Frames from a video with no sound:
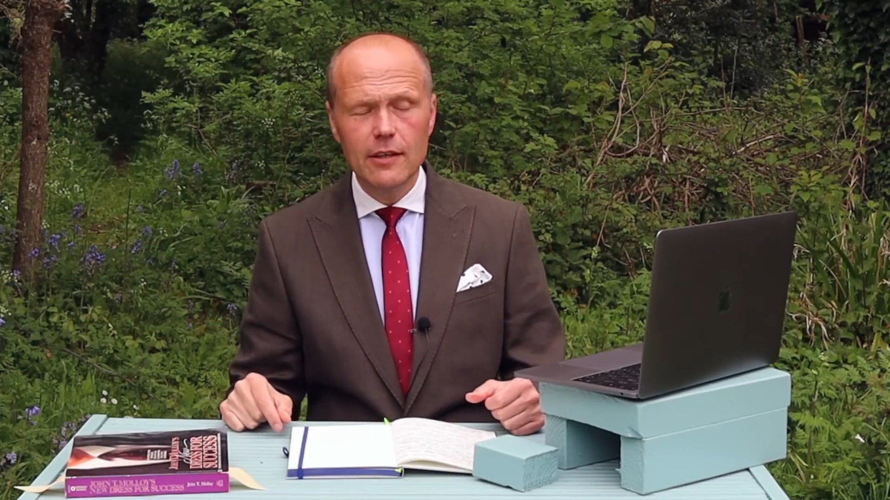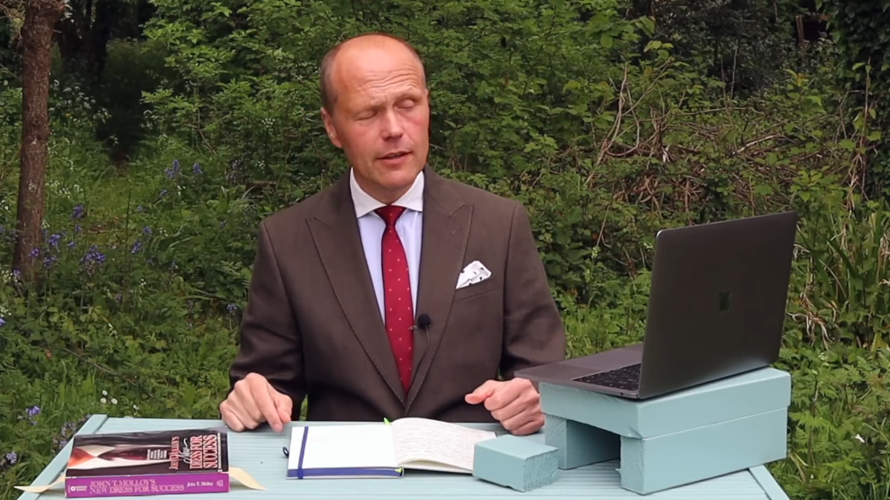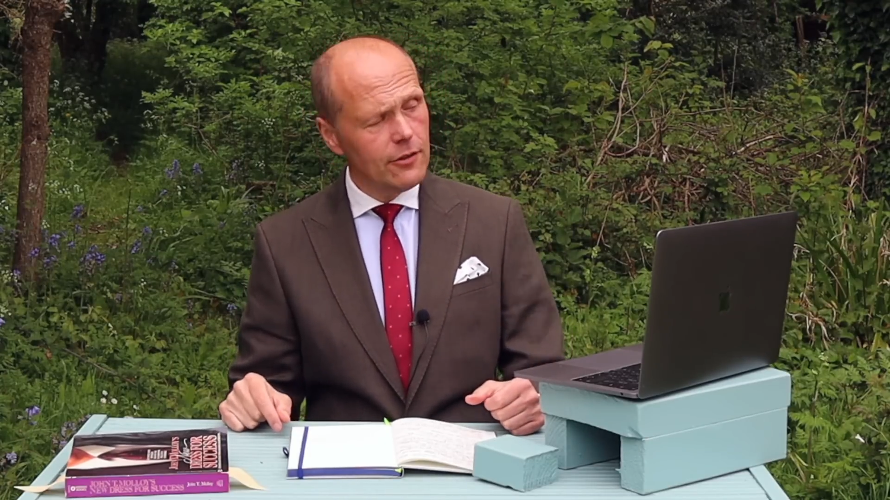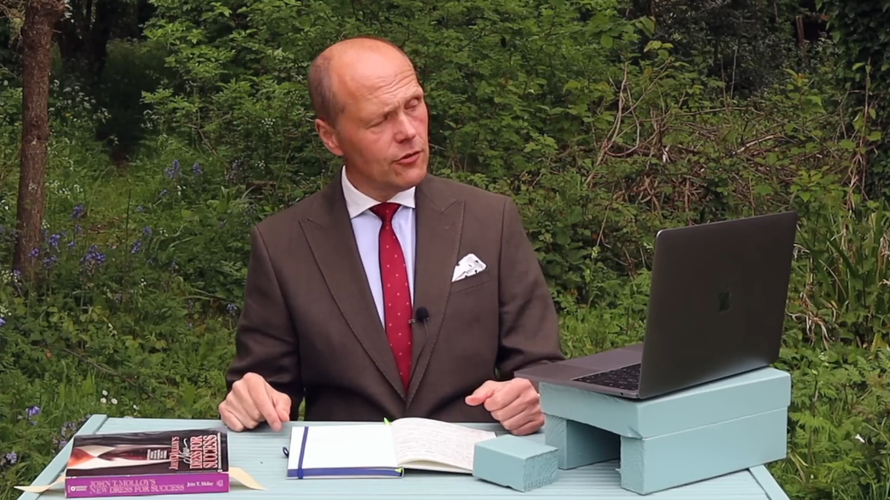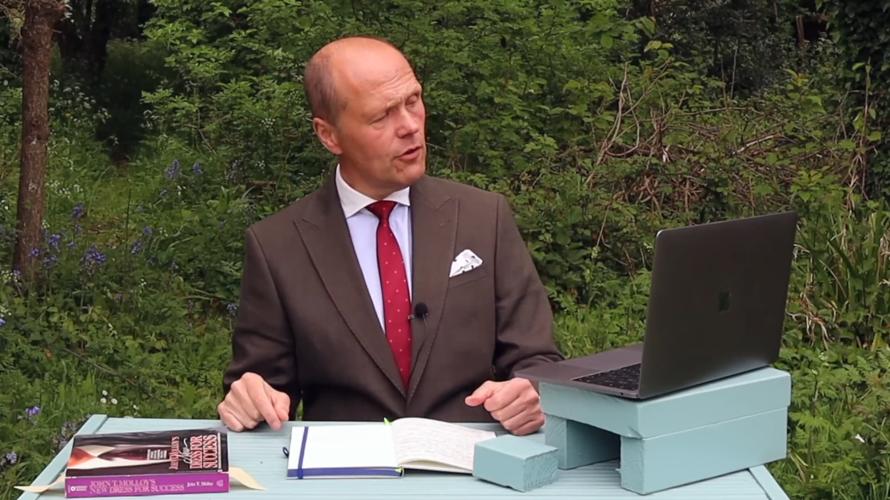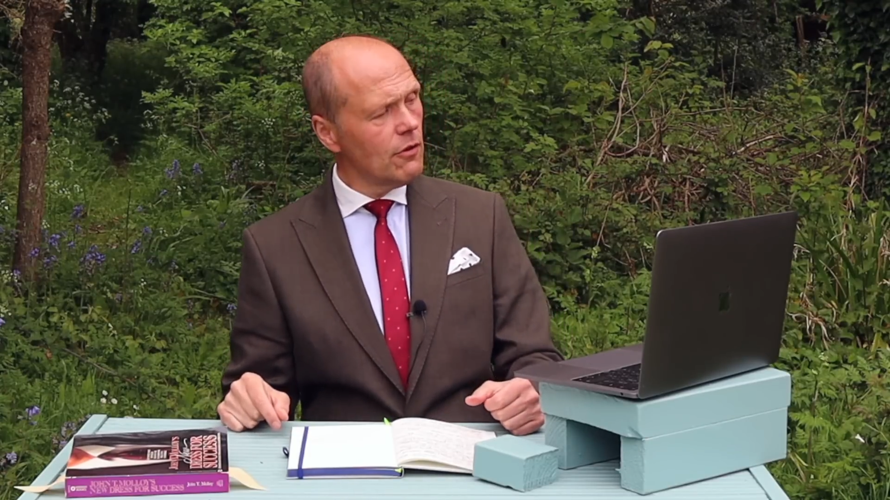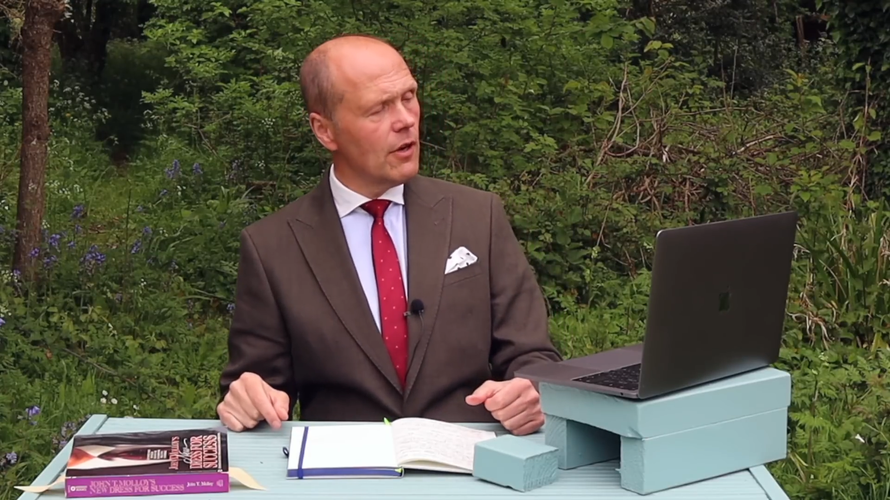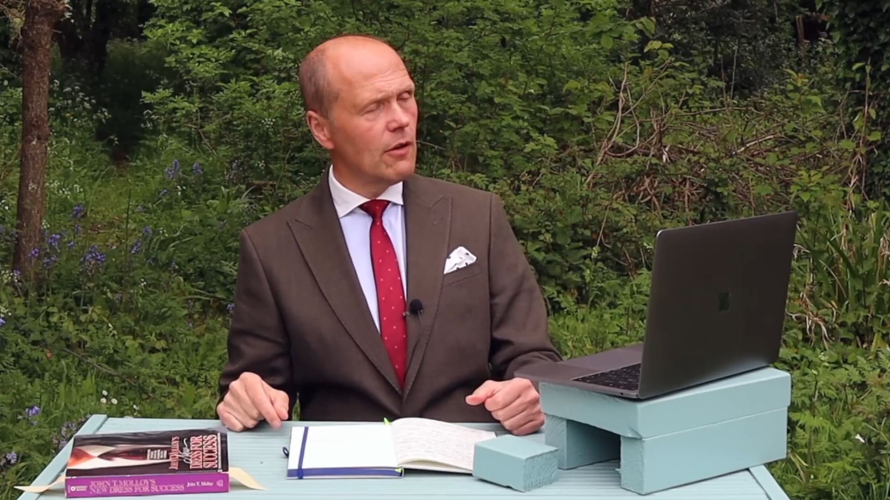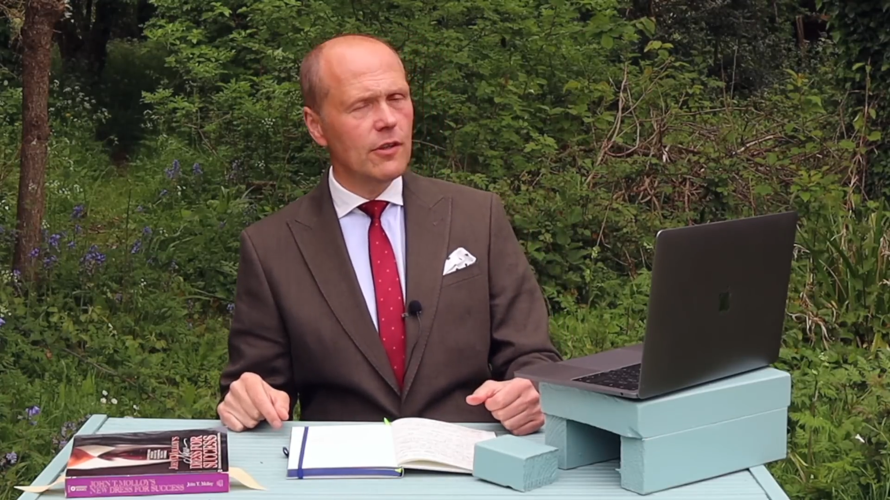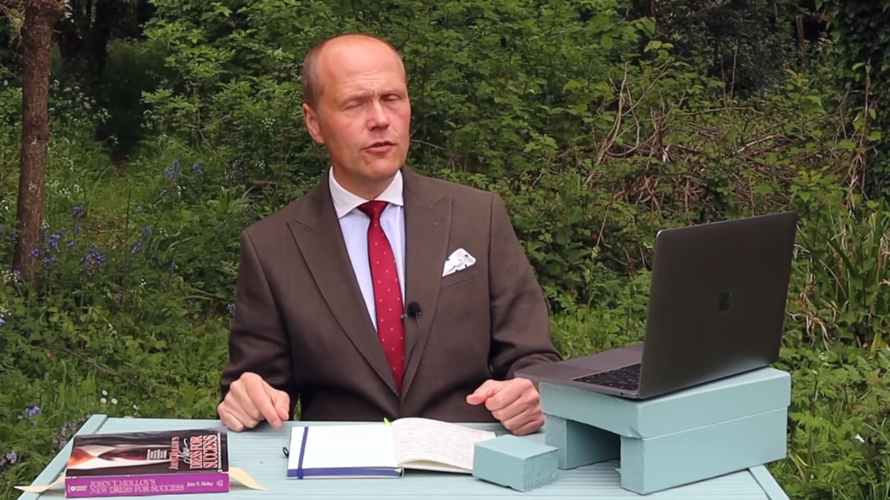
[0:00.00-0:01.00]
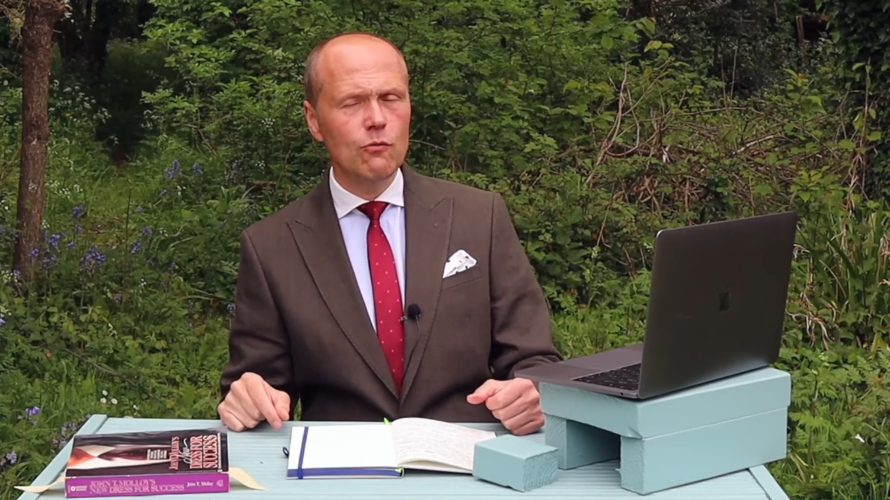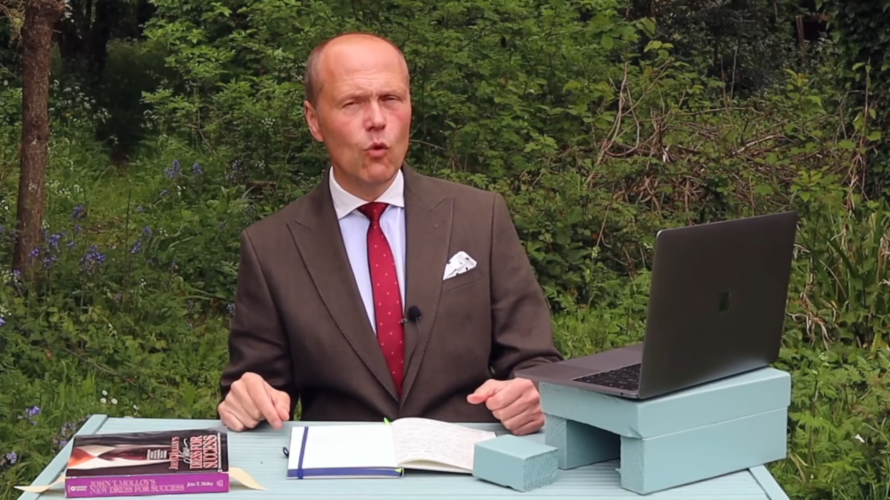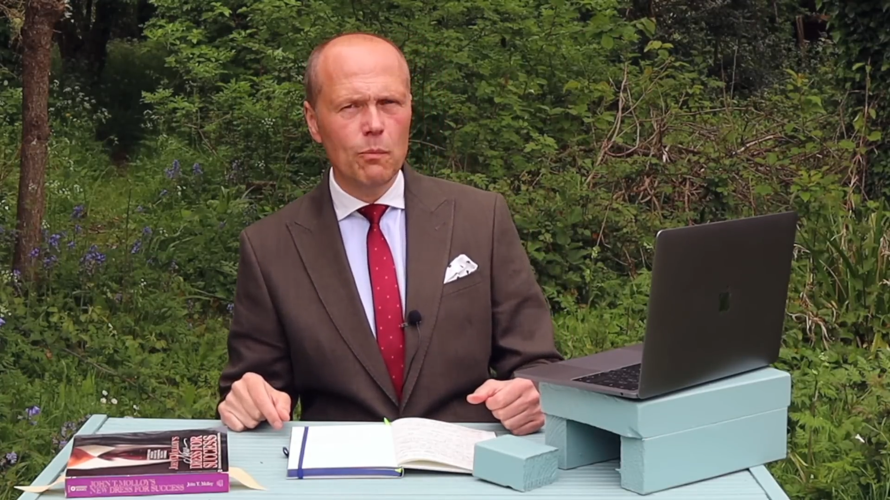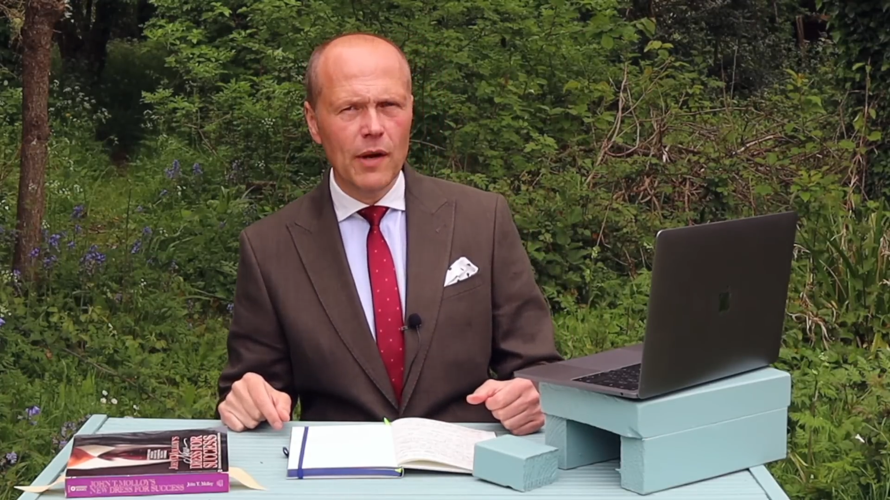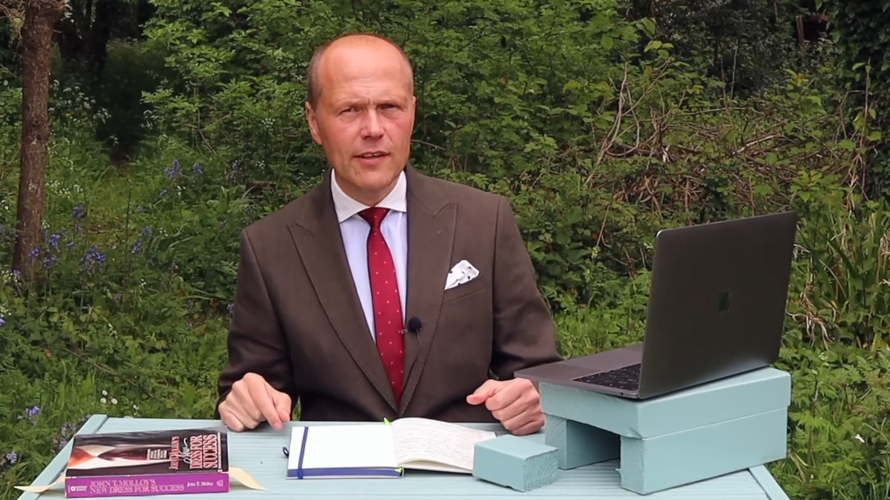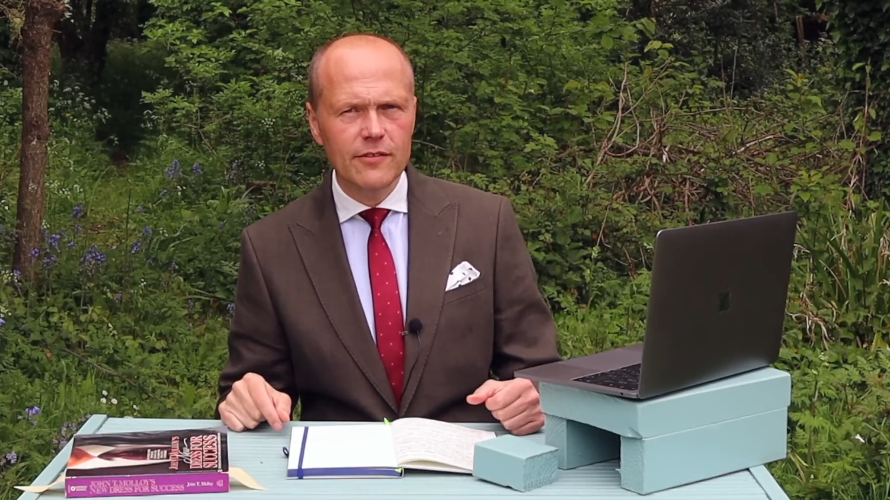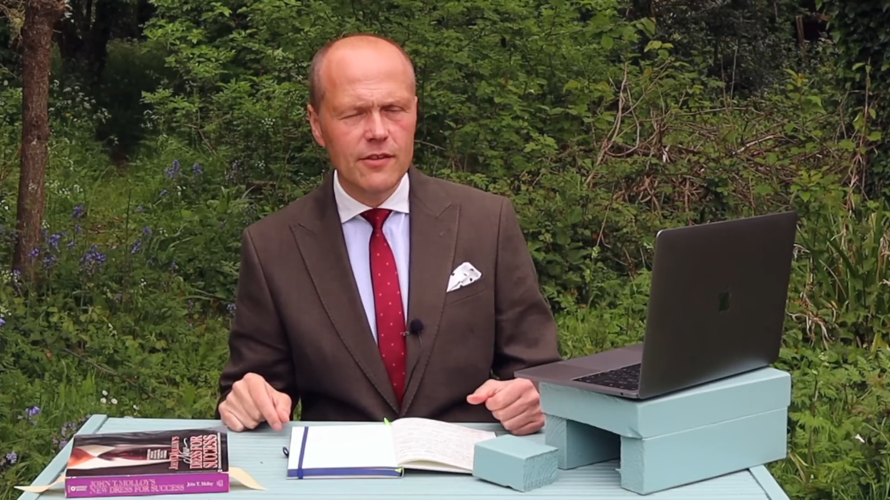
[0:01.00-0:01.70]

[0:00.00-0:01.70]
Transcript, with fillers: they turn around as you walk past